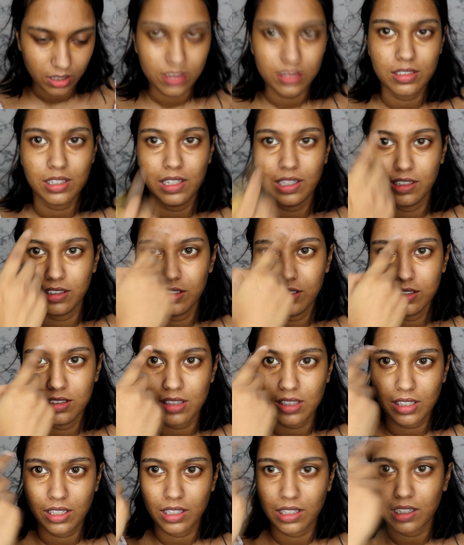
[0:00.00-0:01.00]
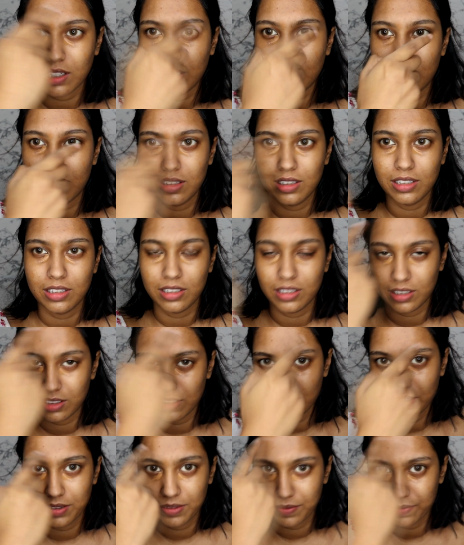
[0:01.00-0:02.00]
So like, do you see
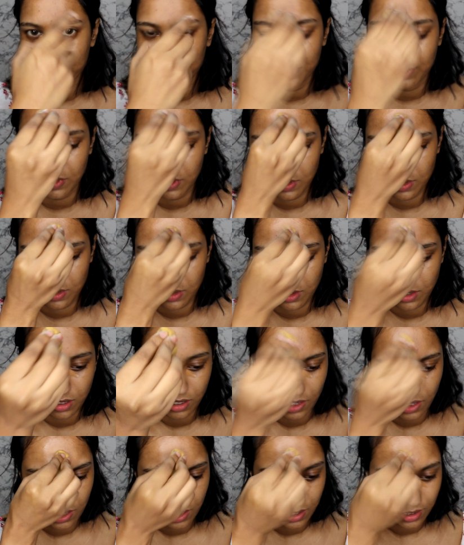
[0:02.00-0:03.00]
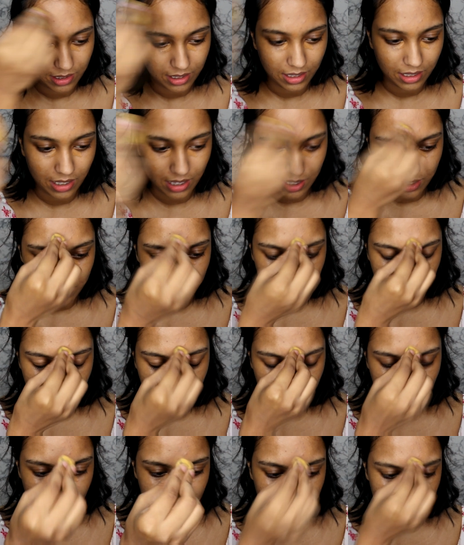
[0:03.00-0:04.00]
the thing has
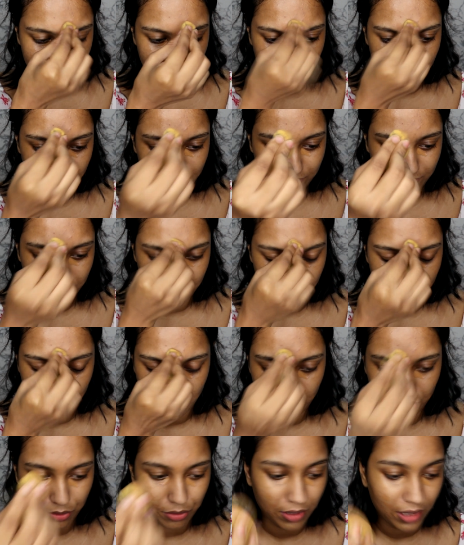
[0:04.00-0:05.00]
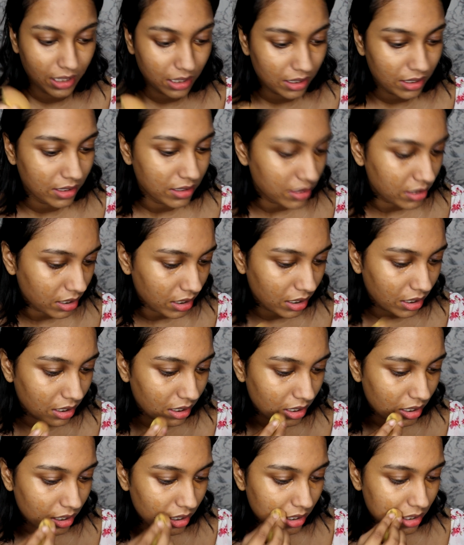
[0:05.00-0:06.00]
been covered really nicely,
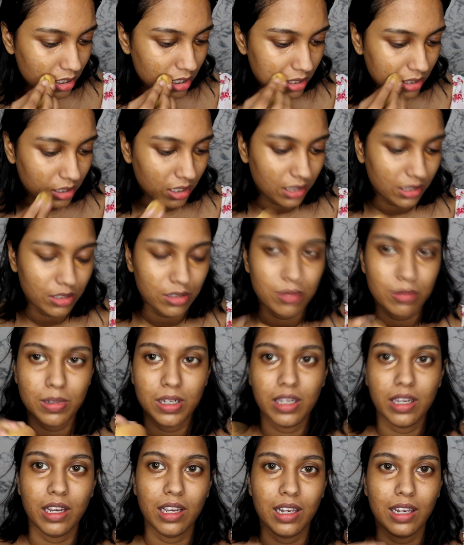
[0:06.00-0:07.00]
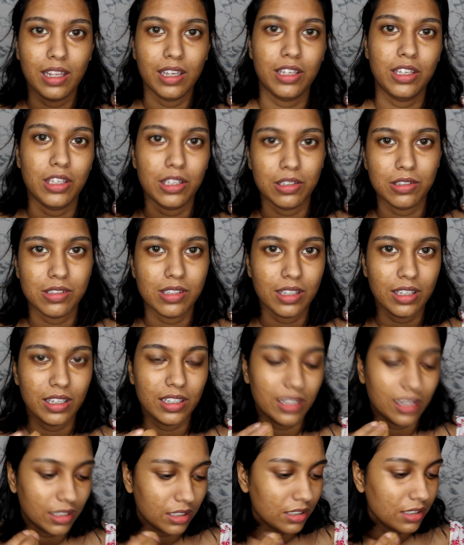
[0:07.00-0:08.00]
and that is why I like using a
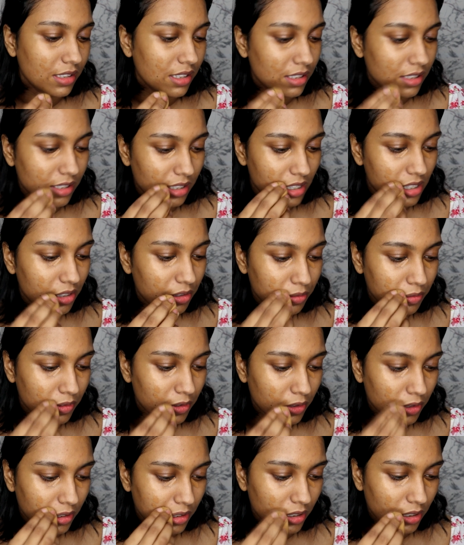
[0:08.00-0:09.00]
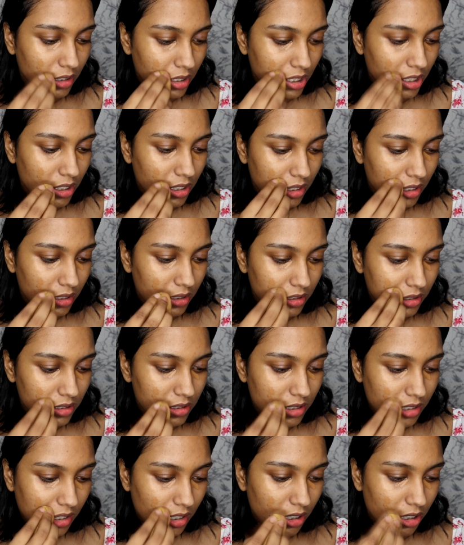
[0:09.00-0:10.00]
darker concealer for the
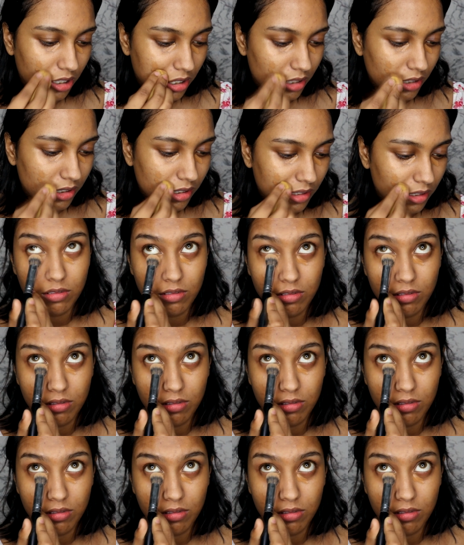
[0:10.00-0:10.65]
scars.